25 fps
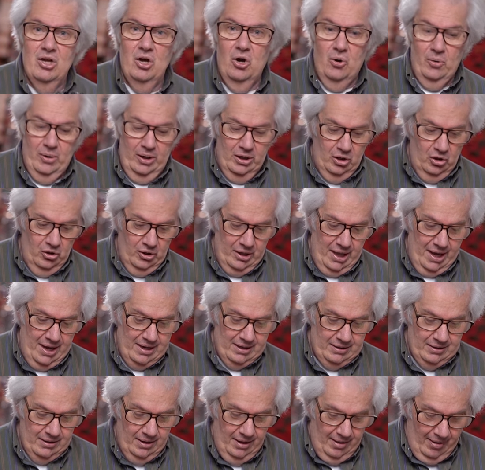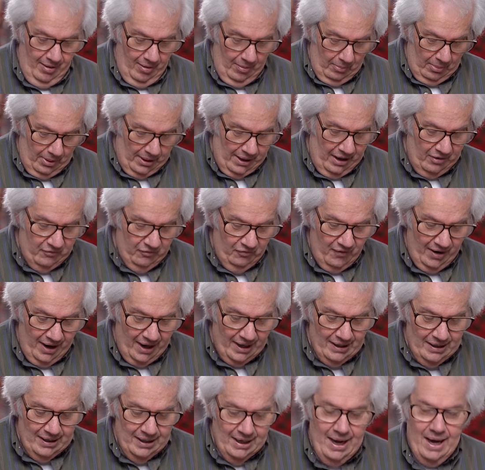go and look at it, but I
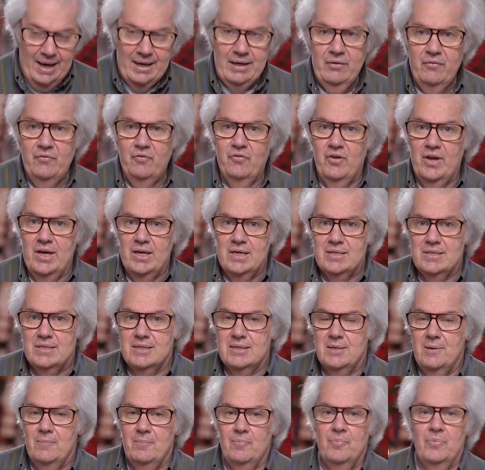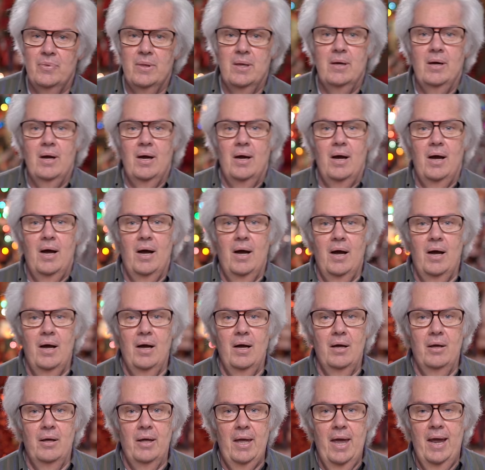finally got it fixed
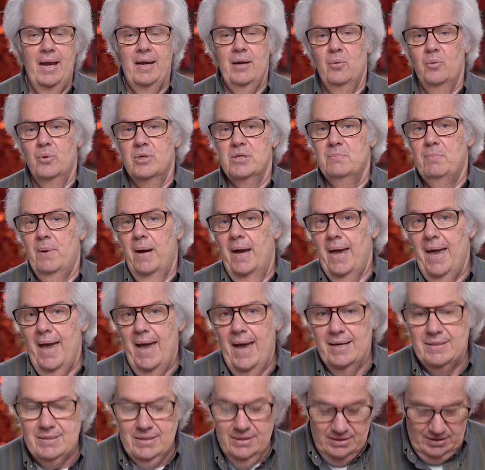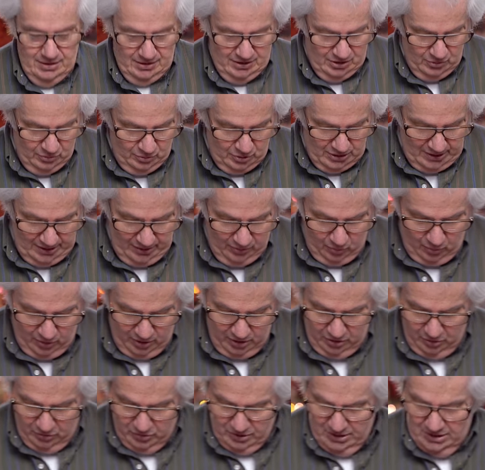uh, and it was by accident. It was like one
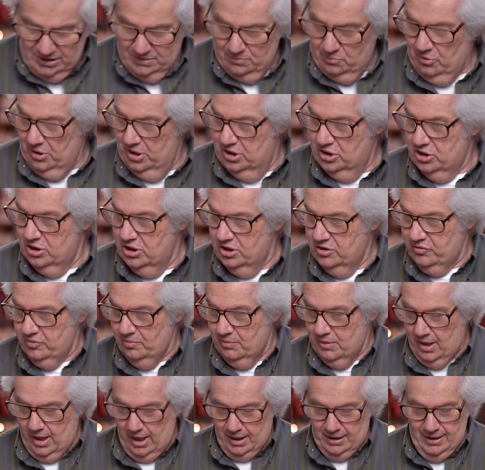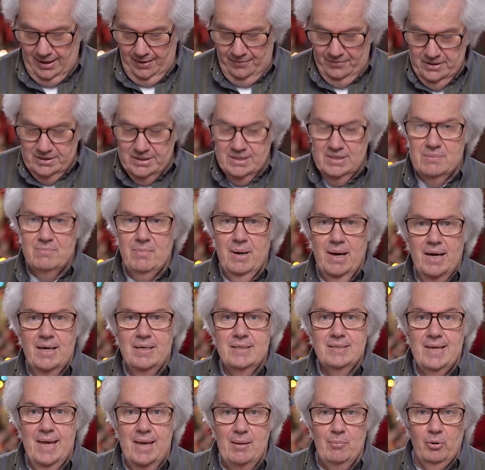of those inspirations from God. Now, this is my
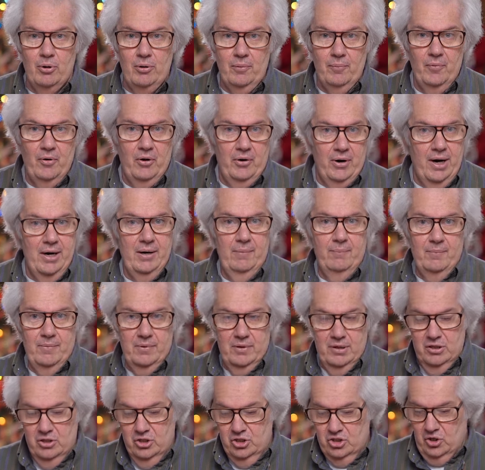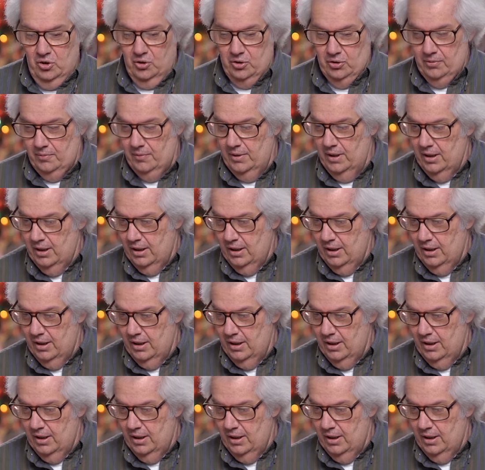table, all right? I'm going to show you.